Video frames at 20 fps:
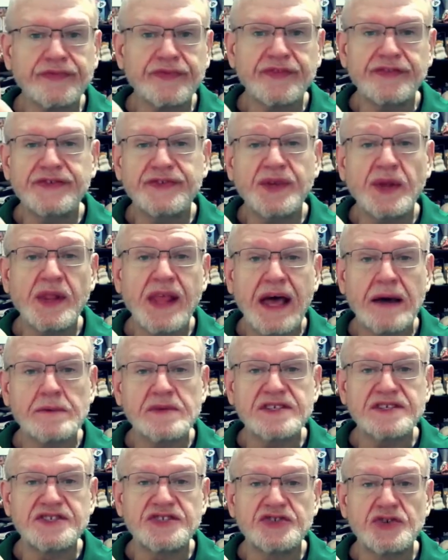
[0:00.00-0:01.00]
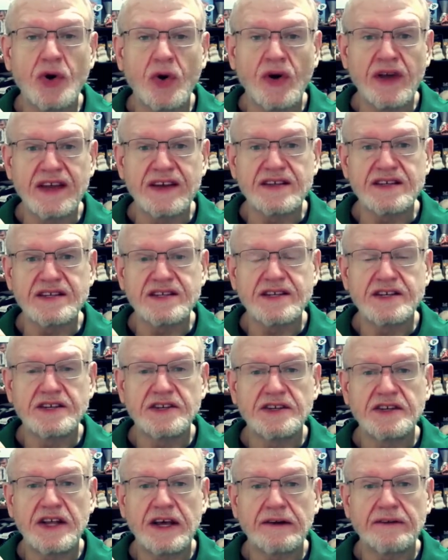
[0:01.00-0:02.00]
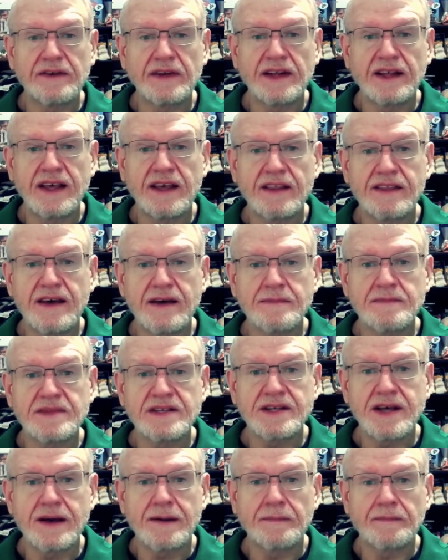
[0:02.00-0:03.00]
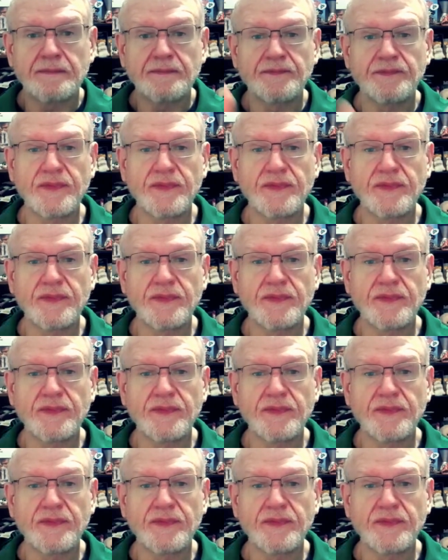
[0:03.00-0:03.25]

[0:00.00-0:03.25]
So that was joyous. Definitely a thumbs up.